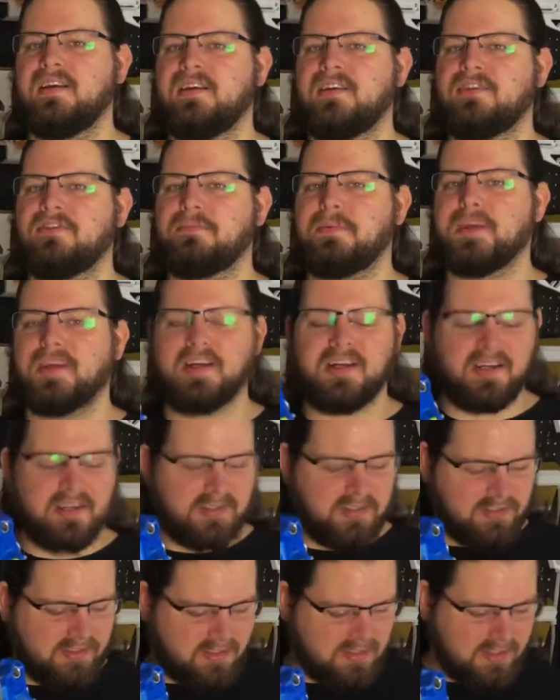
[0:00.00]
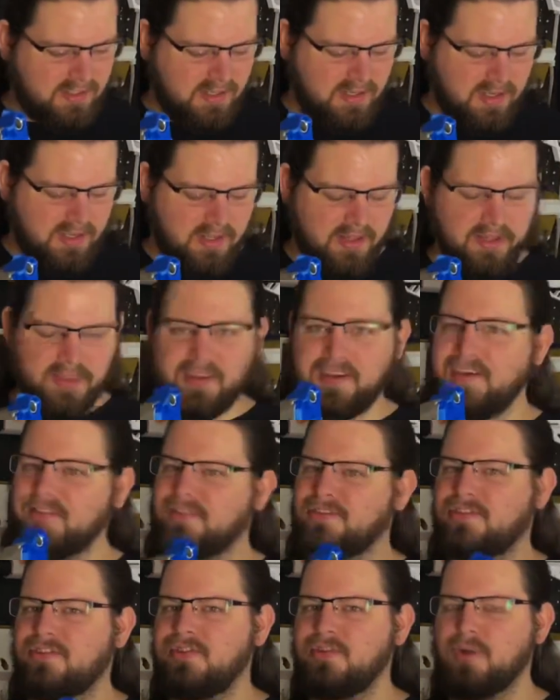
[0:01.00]
it's because
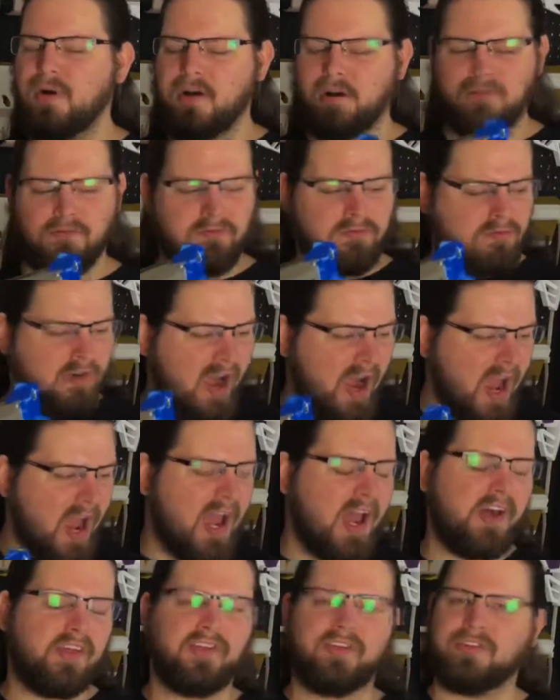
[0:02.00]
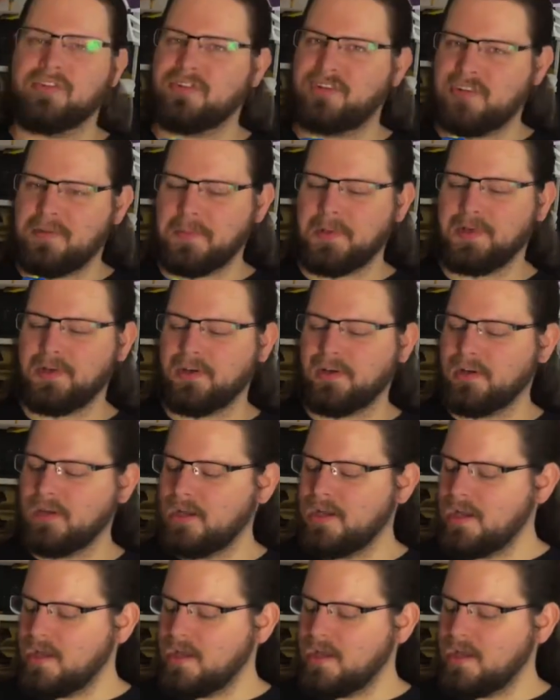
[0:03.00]
these two are rather similar.